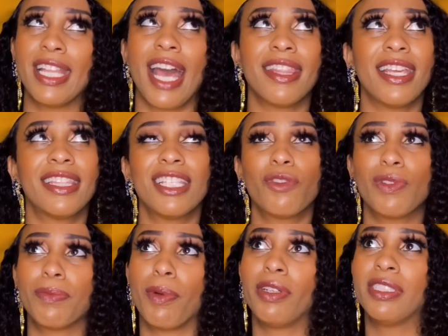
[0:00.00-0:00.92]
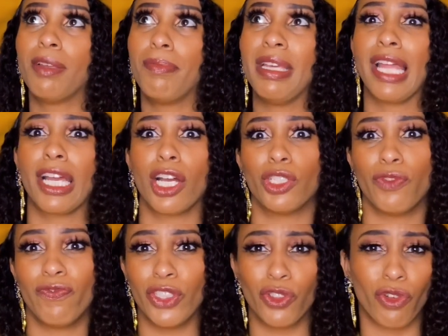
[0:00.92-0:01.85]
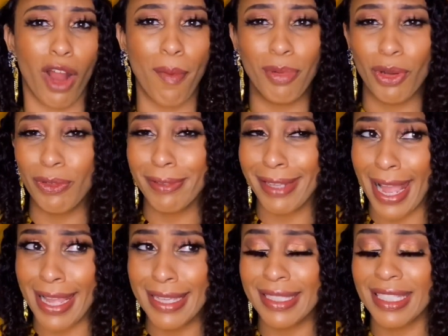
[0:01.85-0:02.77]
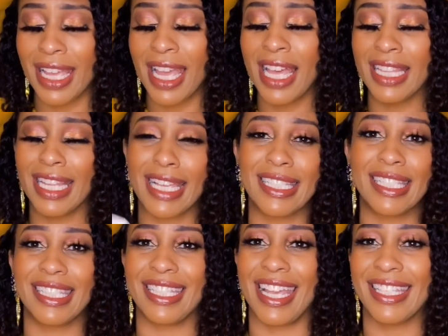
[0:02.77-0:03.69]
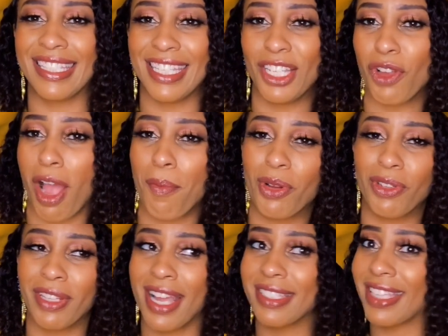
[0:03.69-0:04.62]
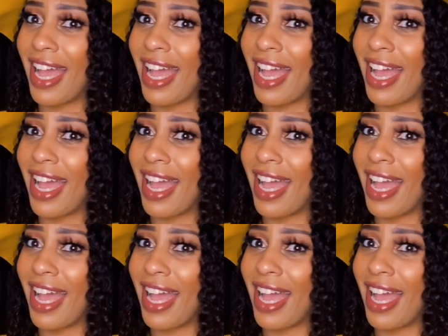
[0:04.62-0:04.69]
I think this was supposed to be like a, for tropical nights, like sexy tropical nights.